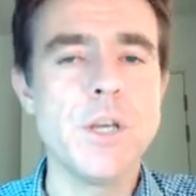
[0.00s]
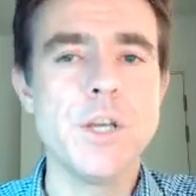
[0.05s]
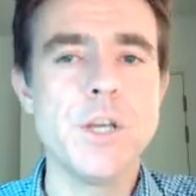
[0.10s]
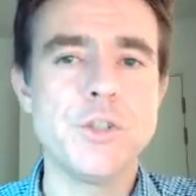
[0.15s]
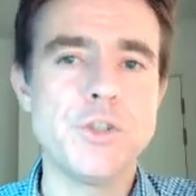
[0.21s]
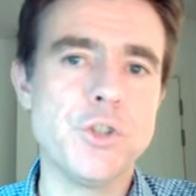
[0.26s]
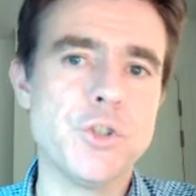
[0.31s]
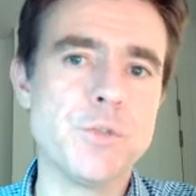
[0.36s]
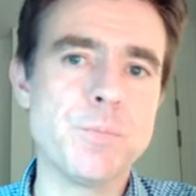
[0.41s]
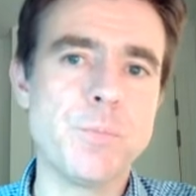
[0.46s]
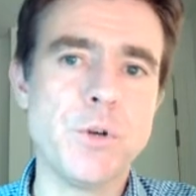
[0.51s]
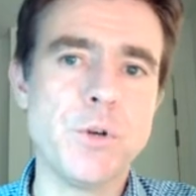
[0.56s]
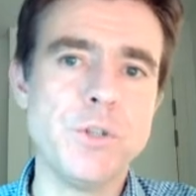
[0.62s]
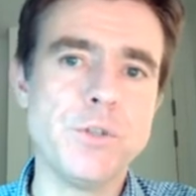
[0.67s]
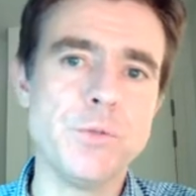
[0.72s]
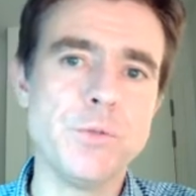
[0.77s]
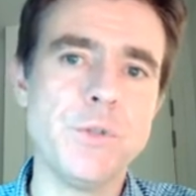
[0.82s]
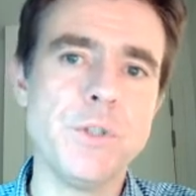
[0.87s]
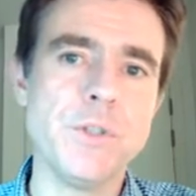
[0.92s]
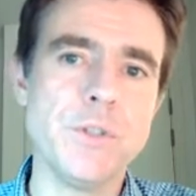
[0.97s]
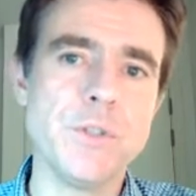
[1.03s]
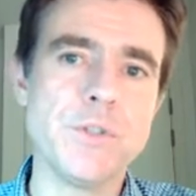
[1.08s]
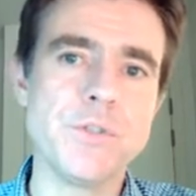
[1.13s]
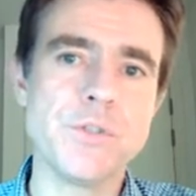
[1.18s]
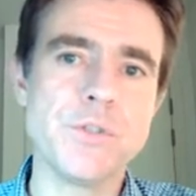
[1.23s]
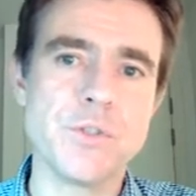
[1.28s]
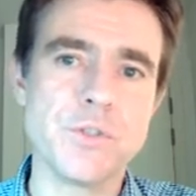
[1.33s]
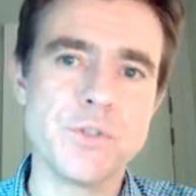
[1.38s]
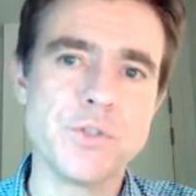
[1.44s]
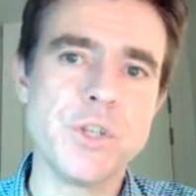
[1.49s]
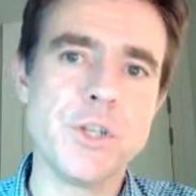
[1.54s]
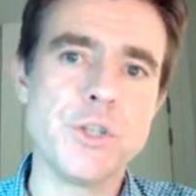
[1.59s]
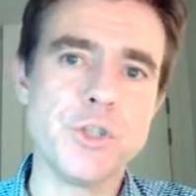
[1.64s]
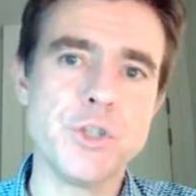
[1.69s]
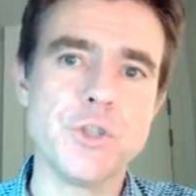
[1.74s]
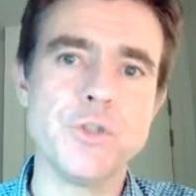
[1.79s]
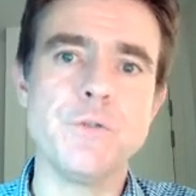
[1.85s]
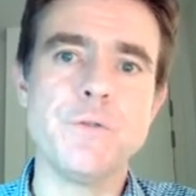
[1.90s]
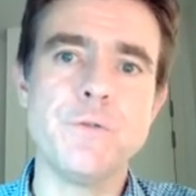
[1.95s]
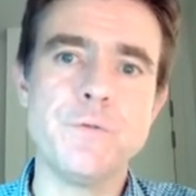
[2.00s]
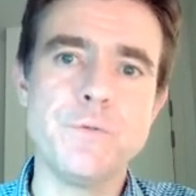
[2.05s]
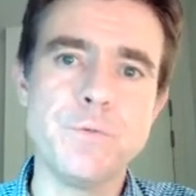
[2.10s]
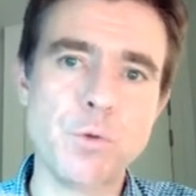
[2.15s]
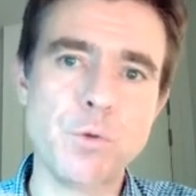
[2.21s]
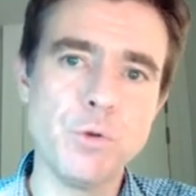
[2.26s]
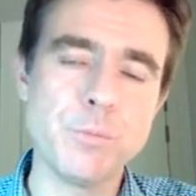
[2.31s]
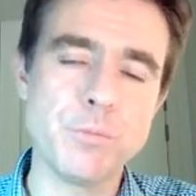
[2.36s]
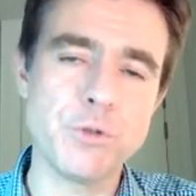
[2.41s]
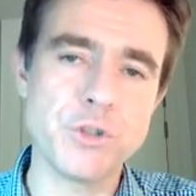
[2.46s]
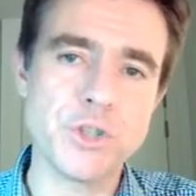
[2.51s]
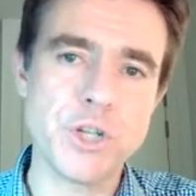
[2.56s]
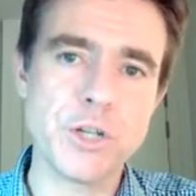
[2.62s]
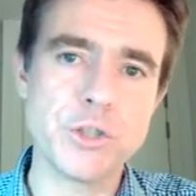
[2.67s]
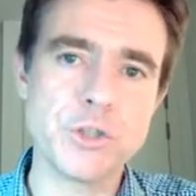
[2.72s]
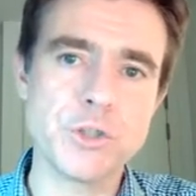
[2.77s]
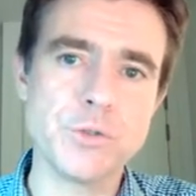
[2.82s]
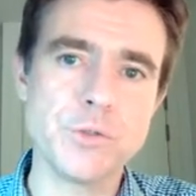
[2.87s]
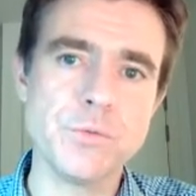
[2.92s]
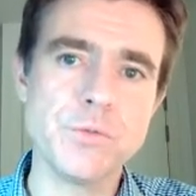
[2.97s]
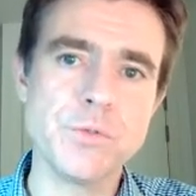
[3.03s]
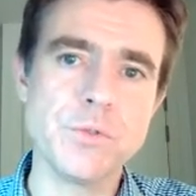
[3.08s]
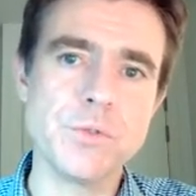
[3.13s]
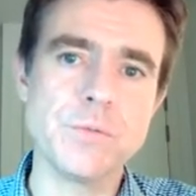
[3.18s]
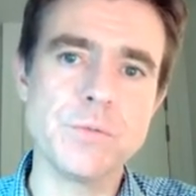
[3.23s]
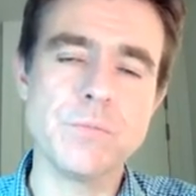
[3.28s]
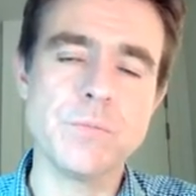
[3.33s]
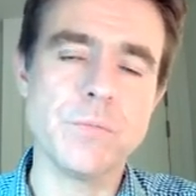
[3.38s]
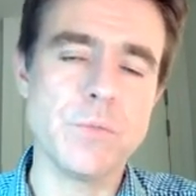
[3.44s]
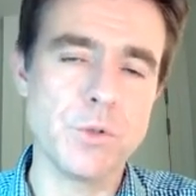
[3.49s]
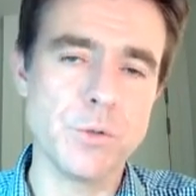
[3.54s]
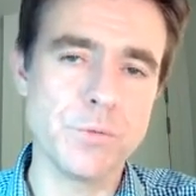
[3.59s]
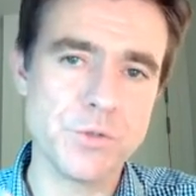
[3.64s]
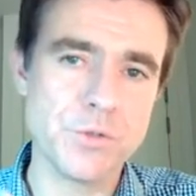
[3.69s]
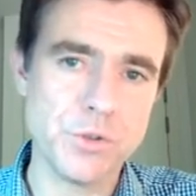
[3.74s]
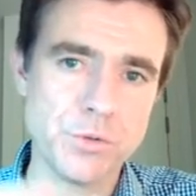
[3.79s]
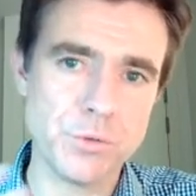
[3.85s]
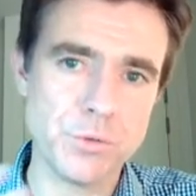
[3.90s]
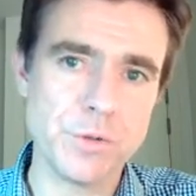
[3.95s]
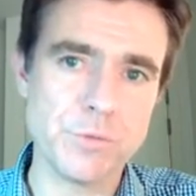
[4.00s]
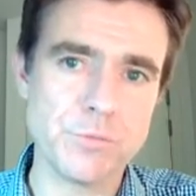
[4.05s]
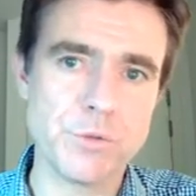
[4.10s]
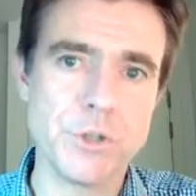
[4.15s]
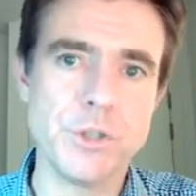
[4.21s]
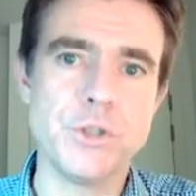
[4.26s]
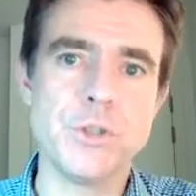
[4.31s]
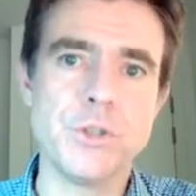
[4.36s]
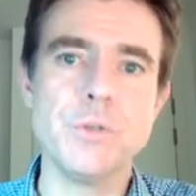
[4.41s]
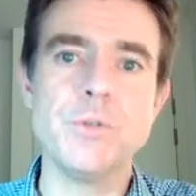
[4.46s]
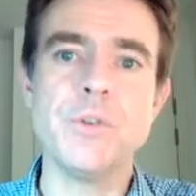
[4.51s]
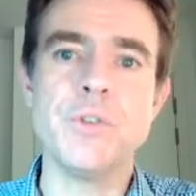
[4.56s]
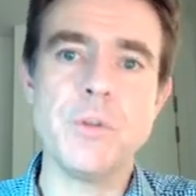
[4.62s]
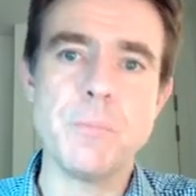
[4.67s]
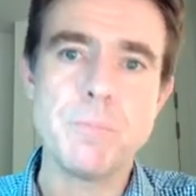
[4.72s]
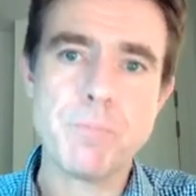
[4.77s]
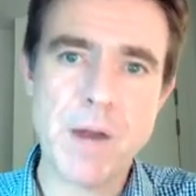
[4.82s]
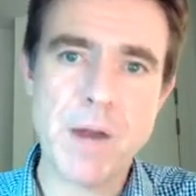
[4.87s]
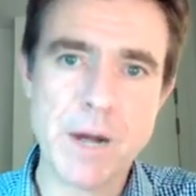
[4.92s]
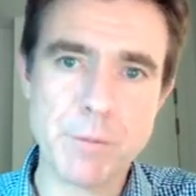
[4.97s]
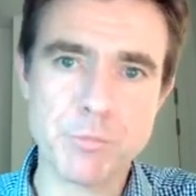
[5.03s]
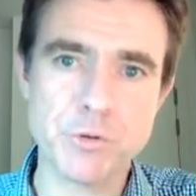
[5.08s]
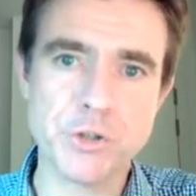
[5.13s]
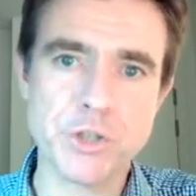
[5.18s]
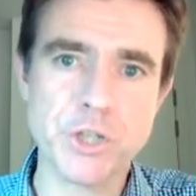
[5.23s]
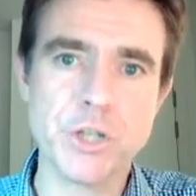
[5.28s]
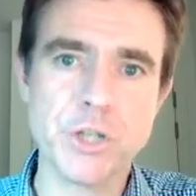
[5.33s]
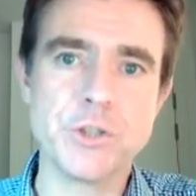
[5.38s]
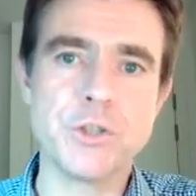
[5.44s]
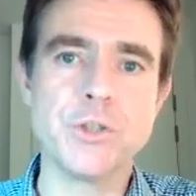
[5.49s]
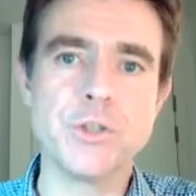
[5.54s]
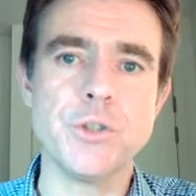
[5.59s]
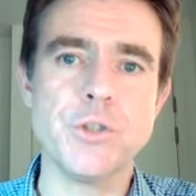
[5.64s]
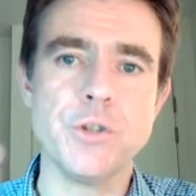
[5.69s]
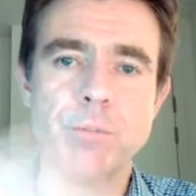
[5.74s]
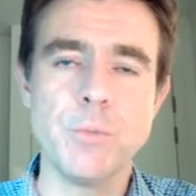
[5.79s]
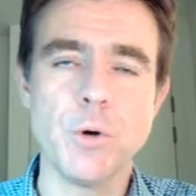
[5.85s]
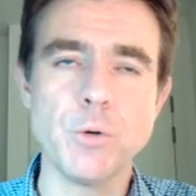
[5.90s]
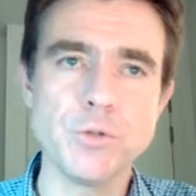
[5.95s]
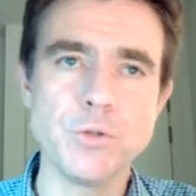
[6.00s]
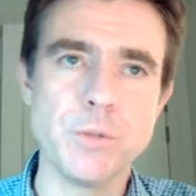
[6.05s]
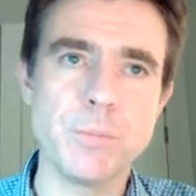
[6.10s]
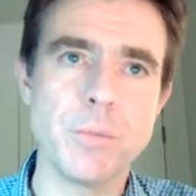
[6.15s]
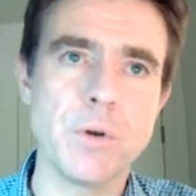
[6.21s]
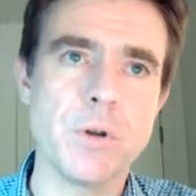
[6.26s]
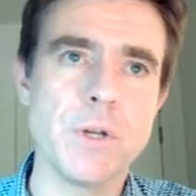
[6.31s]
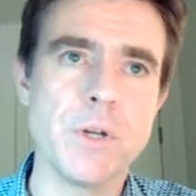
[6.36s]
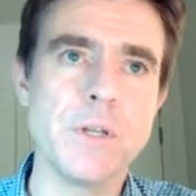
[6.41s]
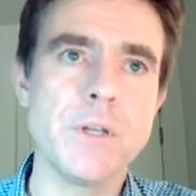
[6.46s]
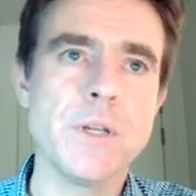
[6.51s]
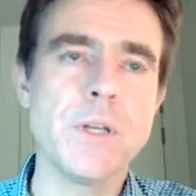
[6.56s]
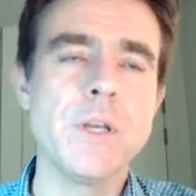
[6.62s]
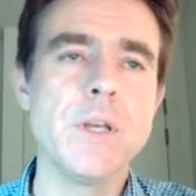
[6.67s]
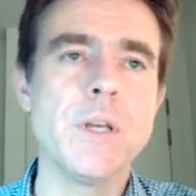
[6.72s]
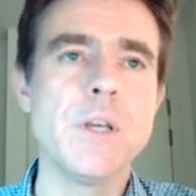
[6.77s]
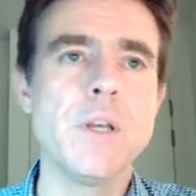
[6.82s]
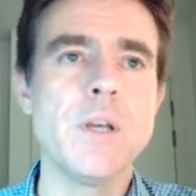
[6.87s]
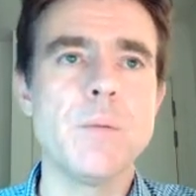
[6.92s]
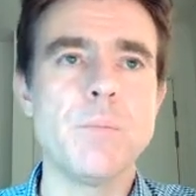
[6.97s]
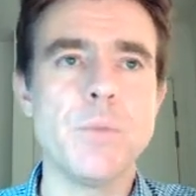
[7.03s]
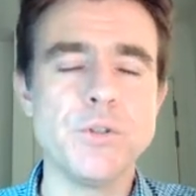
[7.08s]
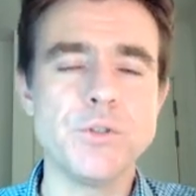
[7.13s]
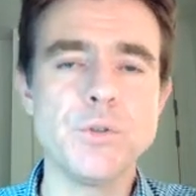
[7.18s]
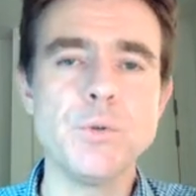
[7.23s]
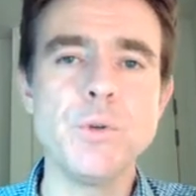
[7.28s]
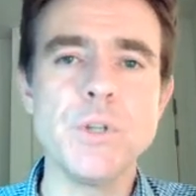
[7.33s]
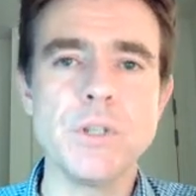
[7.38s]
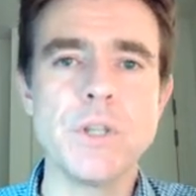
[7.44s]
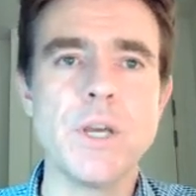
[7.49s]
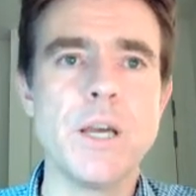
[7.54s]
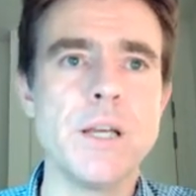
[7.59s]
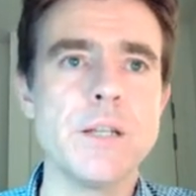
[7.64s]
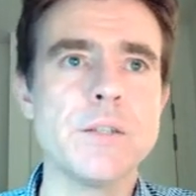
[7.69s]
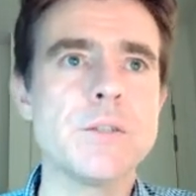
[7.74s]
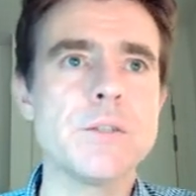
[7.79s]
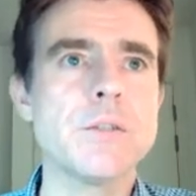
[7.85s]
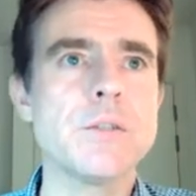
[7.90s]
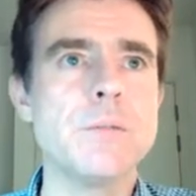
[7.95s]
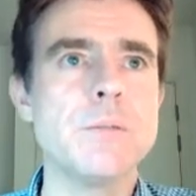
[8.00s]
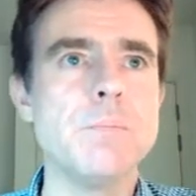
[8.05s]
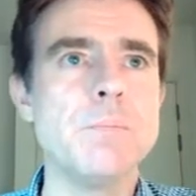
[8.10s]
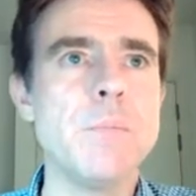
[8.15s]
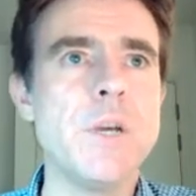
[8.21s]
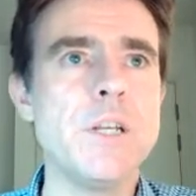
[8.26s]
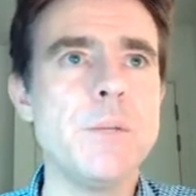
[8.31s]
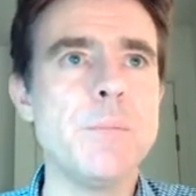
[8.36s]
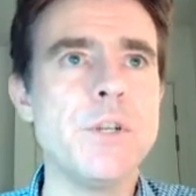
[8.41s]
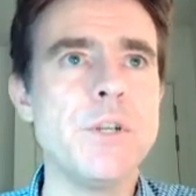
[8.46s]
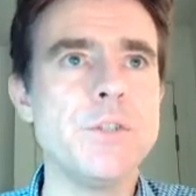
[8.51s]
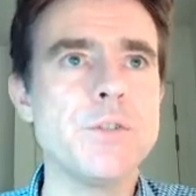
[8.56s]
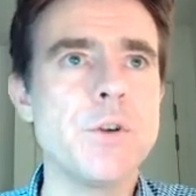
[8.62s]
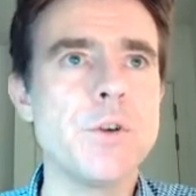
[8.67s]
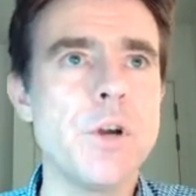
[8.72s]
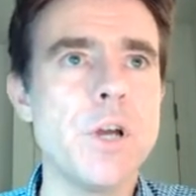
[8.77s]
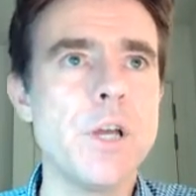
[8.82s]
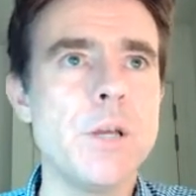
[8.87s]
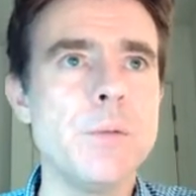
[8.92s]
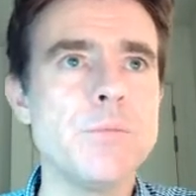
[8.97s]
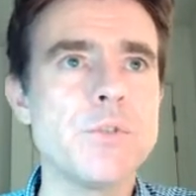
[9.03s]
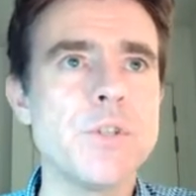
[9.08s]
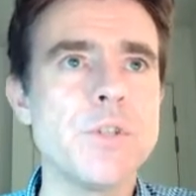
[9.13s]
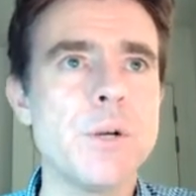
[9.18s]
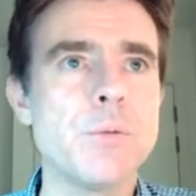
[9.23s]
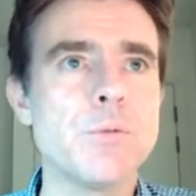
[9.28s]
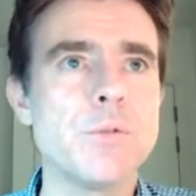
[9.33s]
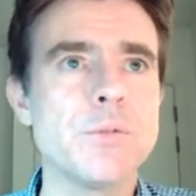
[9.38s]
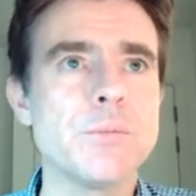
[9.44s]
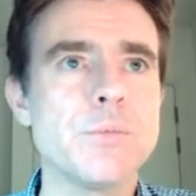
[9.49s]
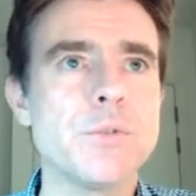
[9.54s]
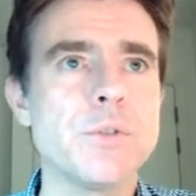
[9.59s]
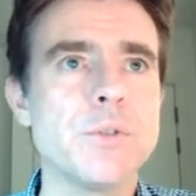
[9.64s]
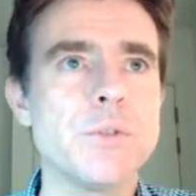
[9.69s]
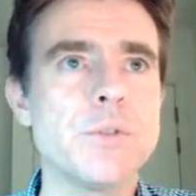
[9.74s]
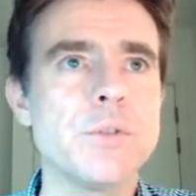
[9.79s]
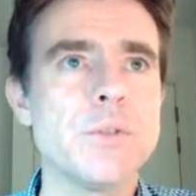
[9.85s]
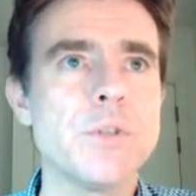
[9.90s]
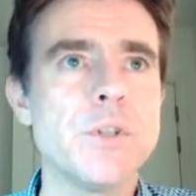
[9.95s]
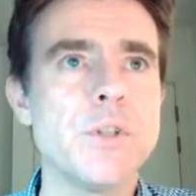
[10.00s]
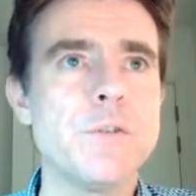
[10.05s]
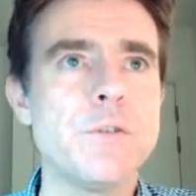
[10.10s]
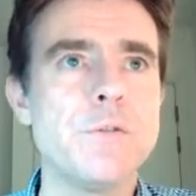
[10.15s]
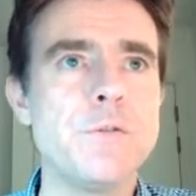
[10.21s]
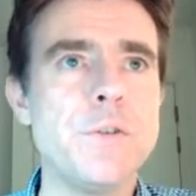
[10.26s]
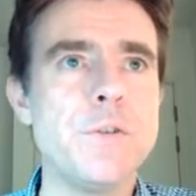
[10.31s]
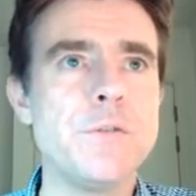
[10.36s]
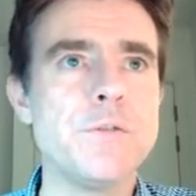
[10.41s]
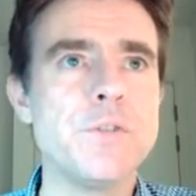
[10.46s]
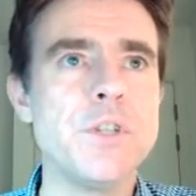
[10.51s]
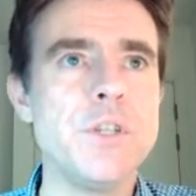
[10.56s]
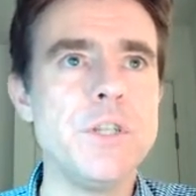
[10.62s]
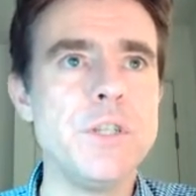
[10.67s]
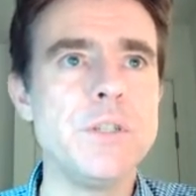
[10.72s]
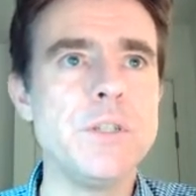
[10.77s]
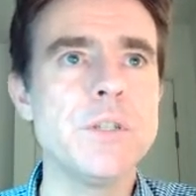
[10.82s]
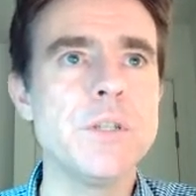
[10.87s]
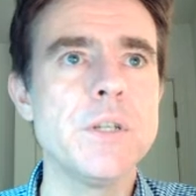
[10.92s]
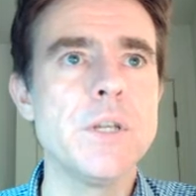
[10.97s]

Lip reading: just by doing this succession of forward projections, and obviously doing the ratio and the back projection and the multiply, by doing that many, many times, now we're up to 15,